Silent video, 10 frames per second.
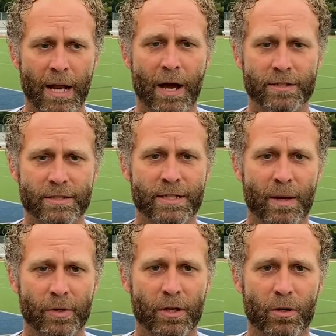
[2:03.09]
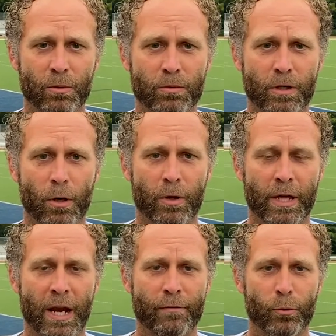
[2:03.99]
now it's just time to go
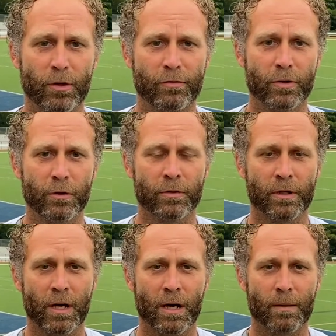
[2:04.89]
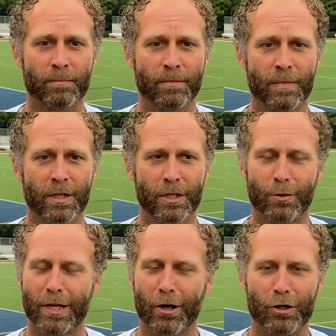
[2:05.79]
get after Whitefield and you
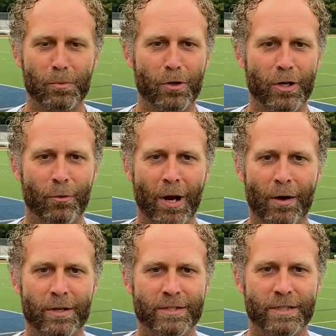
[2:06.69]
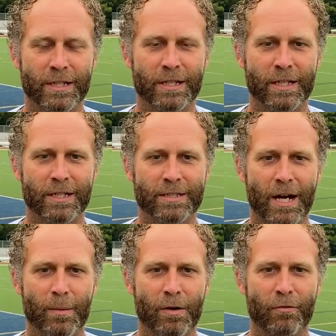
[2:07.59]
know, get our community around us and get
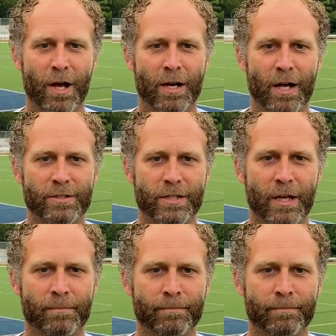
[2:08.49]
excited about Friday nights again.